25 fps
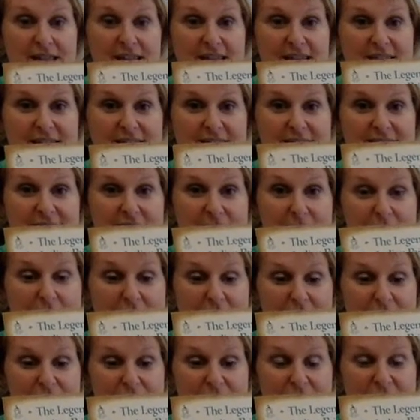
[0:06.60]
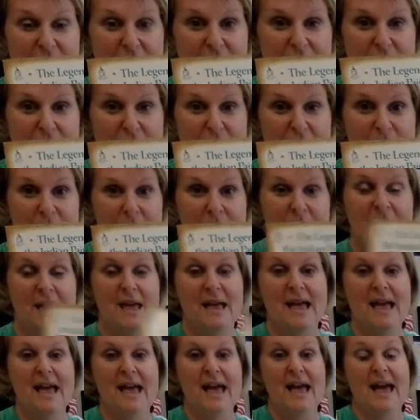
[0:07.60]
The Indian Paintbrush.
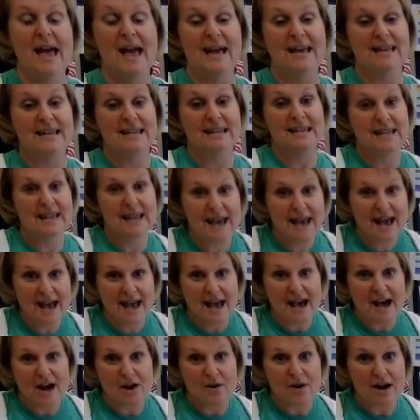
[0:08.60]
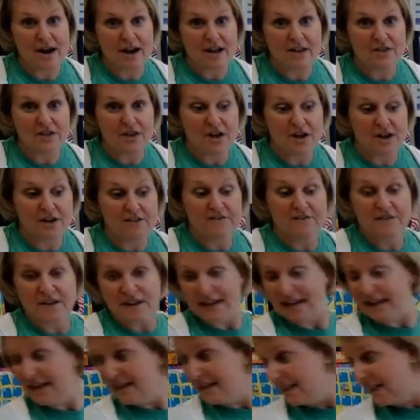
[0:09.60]
And now I thought a
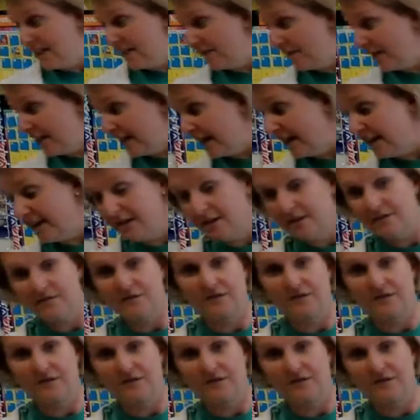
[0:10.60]
fun activity